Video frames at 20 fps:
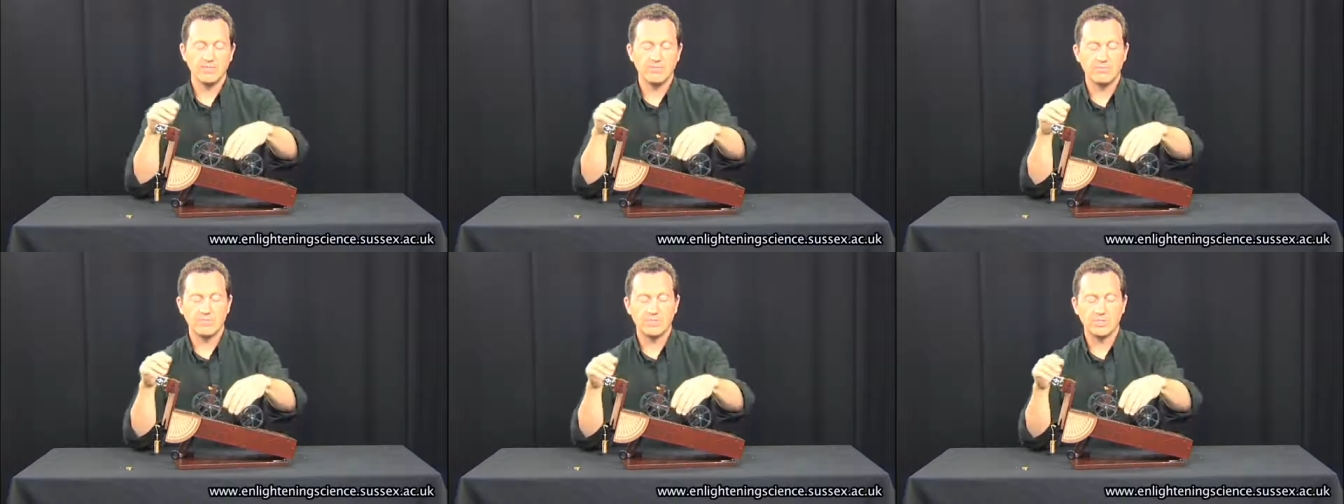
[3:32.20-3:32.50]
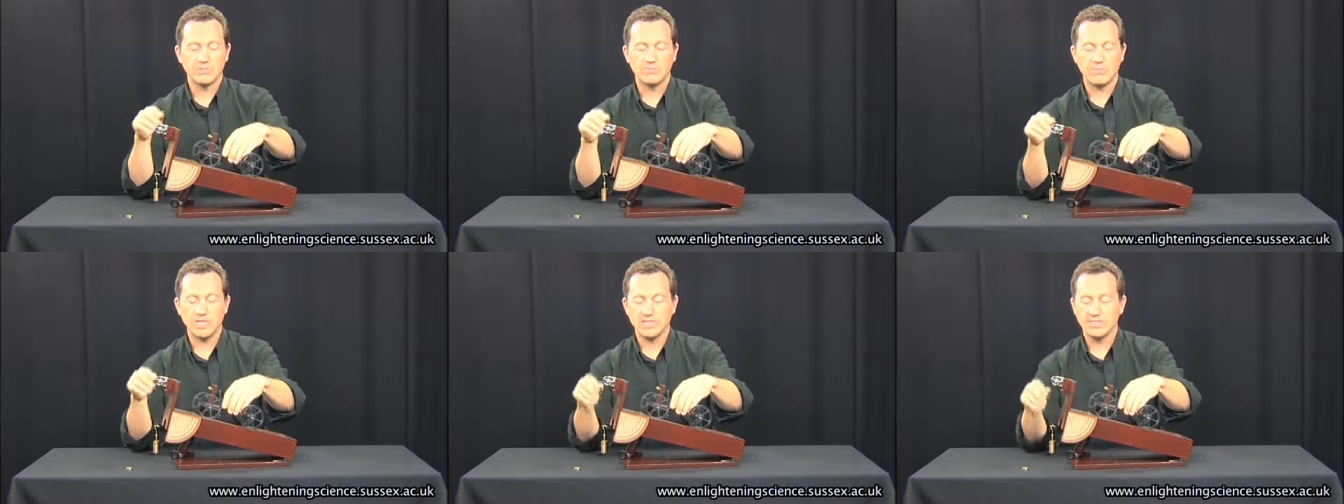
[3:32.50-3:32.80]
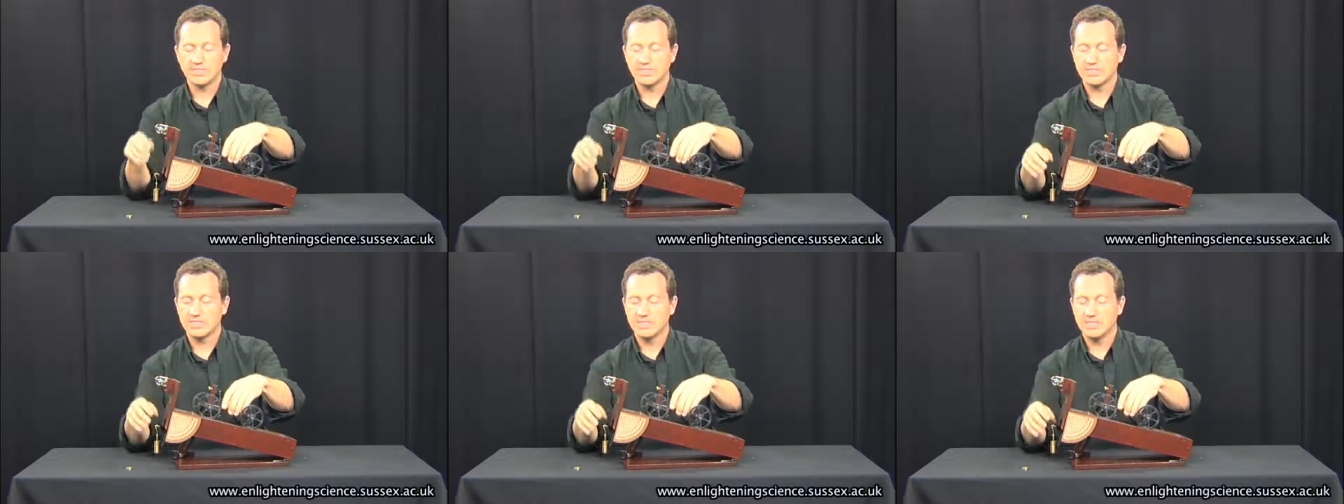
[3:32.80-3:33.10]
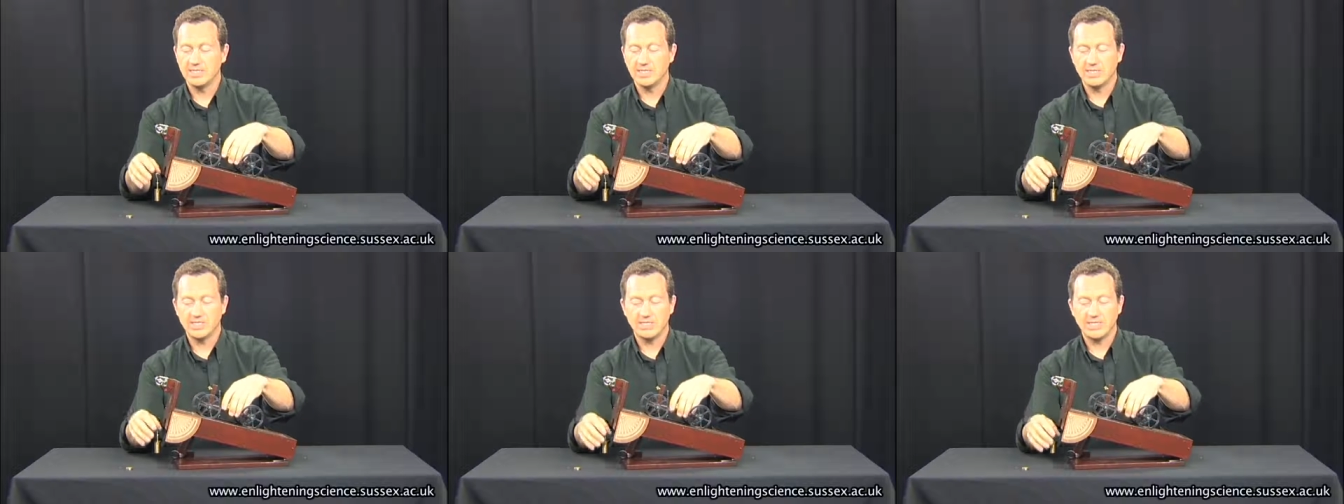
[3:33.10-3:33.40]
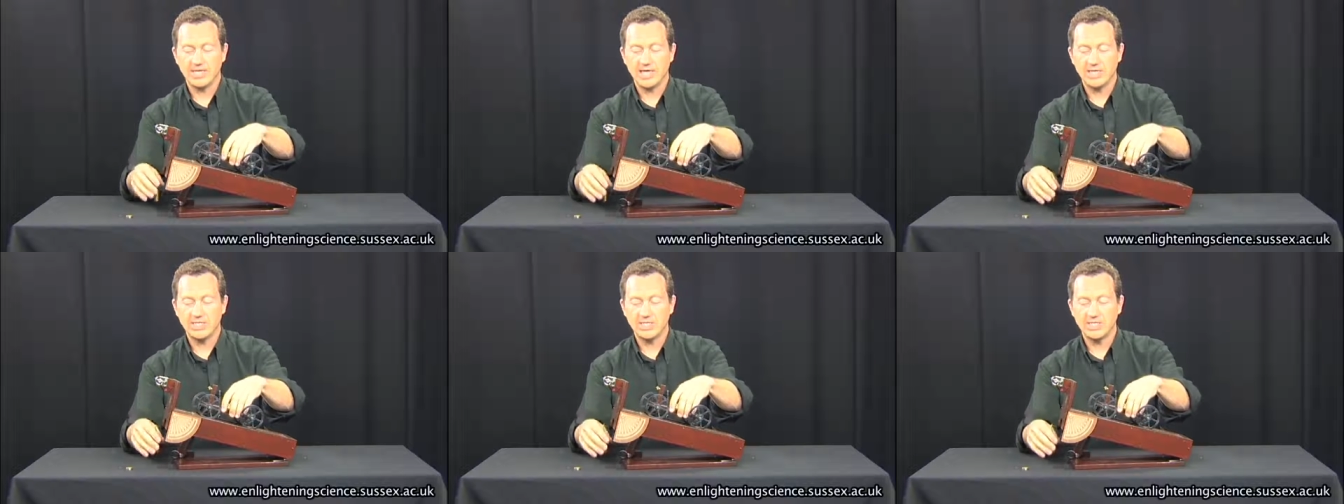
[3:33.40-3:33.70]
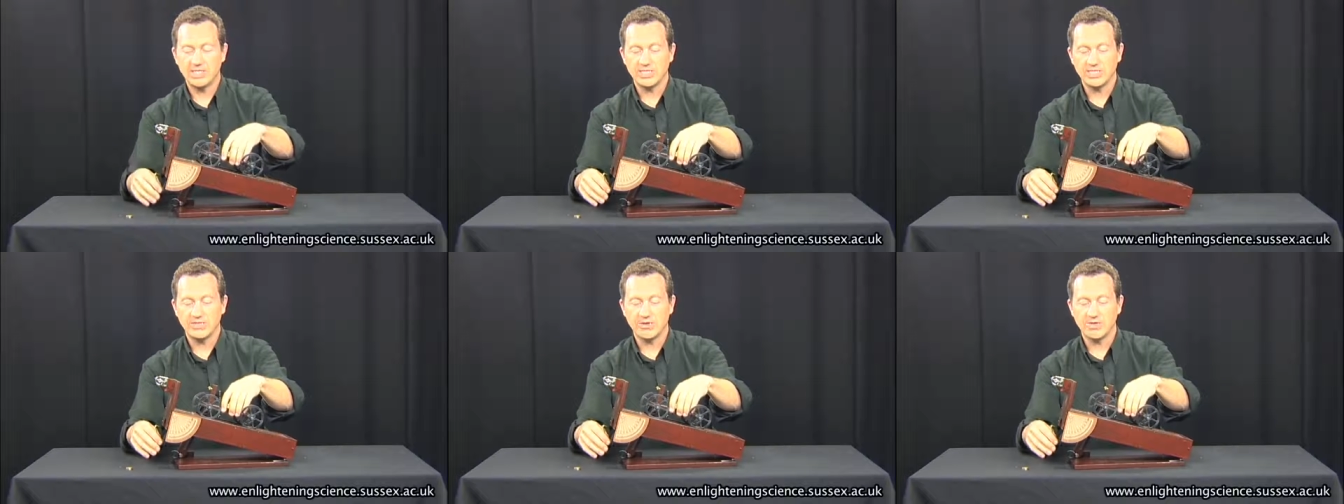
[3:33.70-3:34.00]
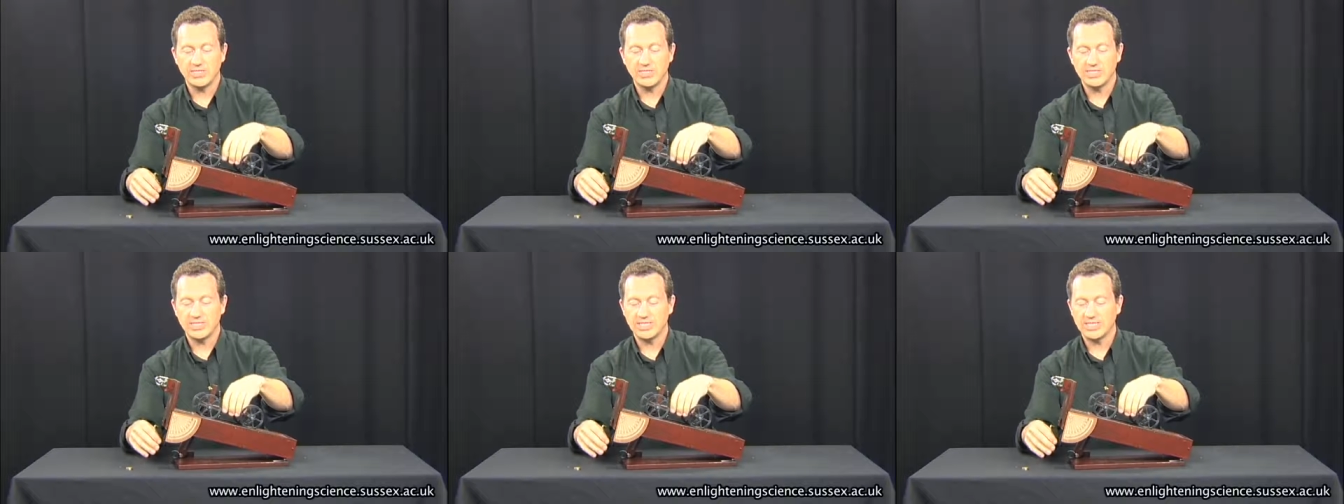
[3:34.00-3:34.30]
which means that actually you
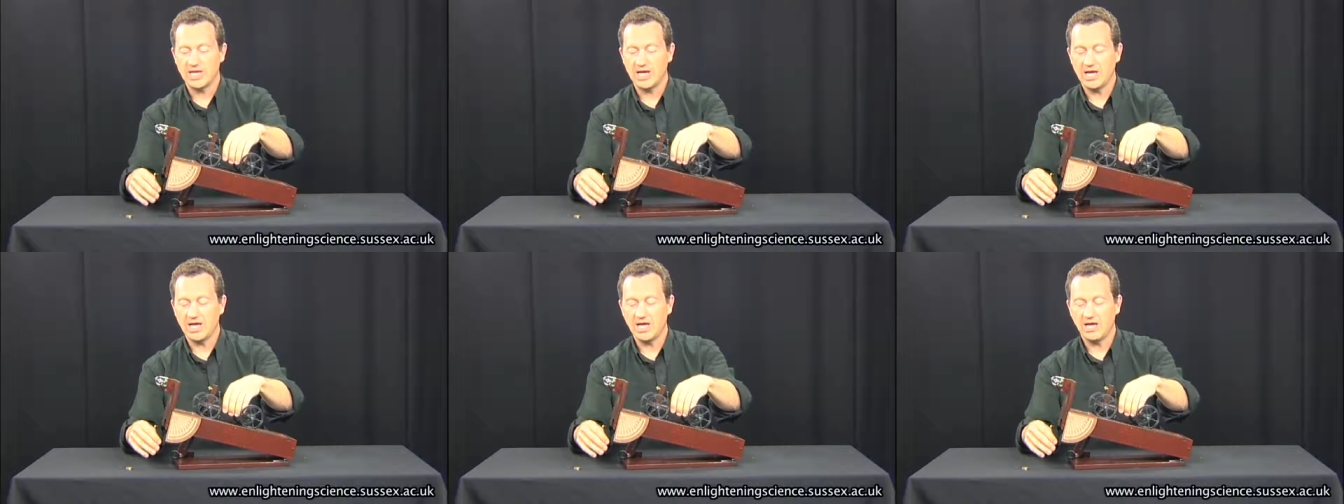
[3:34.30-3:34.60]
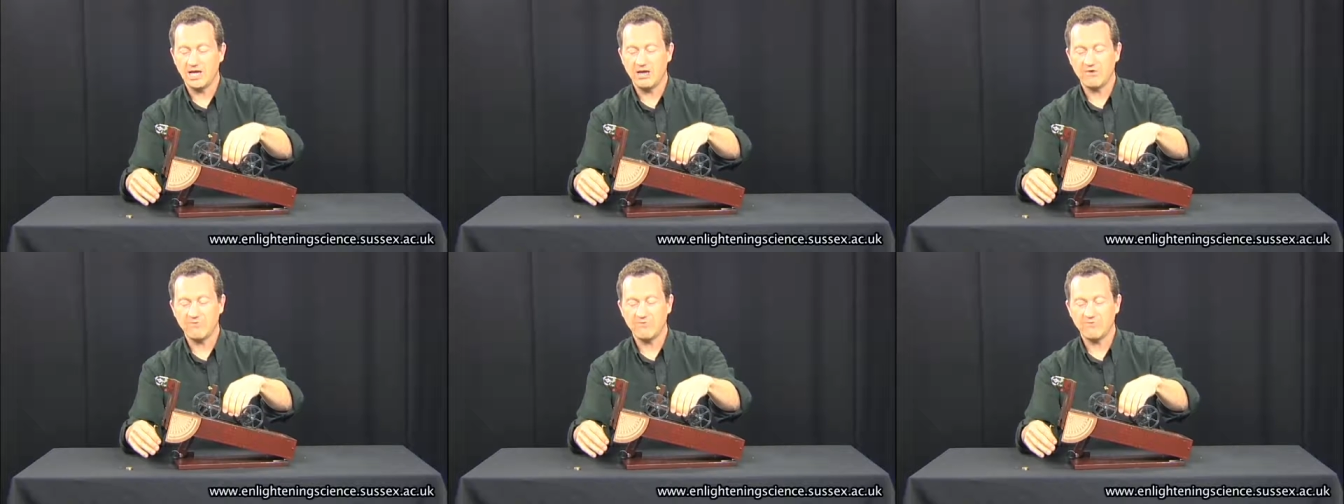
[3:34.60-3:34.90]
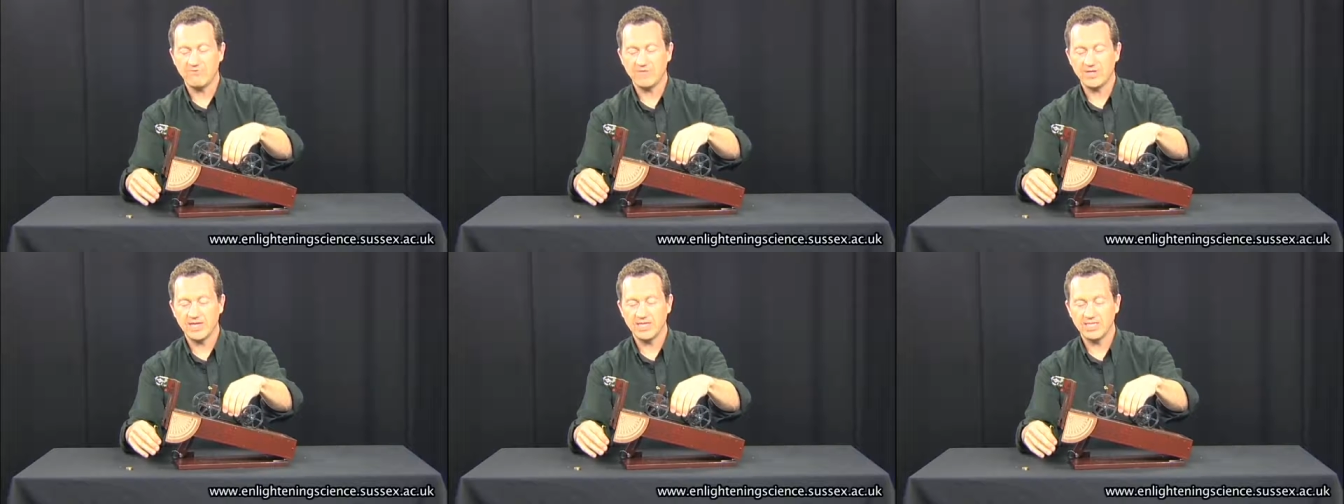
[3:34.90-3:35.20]
only need half the